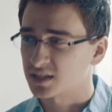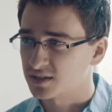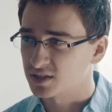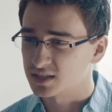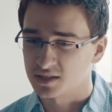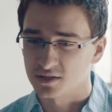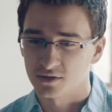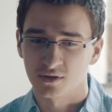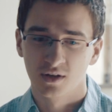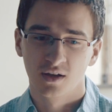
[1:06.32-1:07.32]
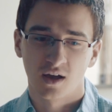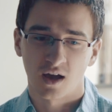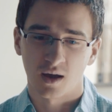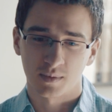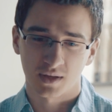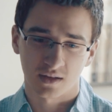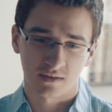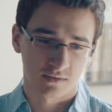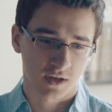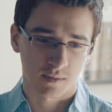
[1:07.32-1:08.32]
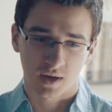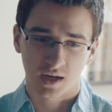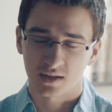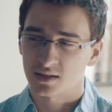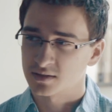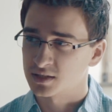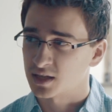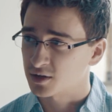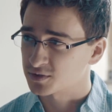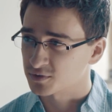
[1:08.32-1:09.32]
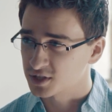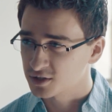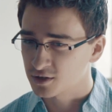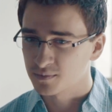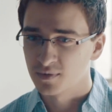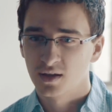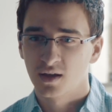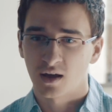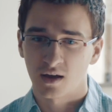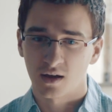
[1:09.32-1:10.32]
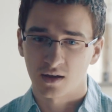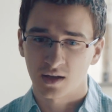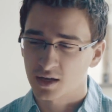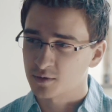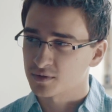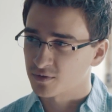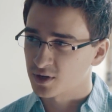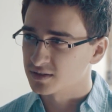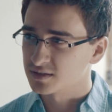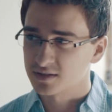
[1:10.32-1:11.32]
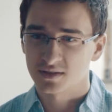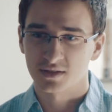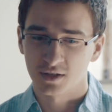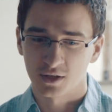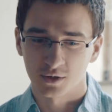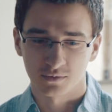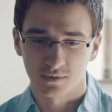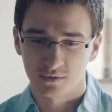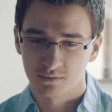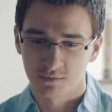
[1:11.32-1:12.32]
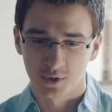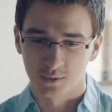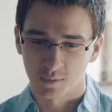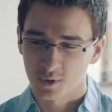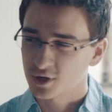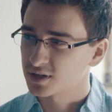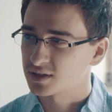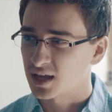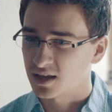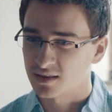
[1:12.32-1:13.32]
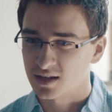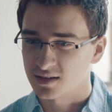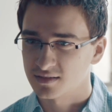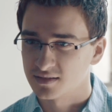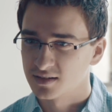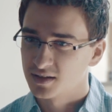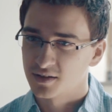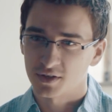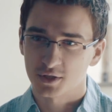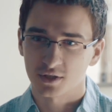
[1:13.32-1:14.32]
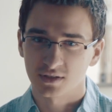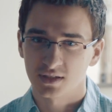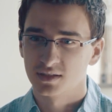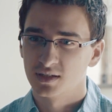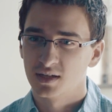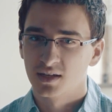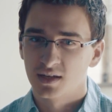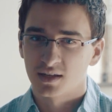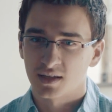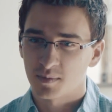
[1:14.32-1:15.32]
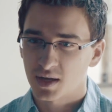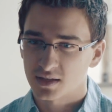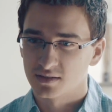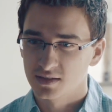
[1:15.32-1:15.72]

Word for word: activities I do, and then come back to the house for dinner, hang out with friends, do my work, and then eventually get back to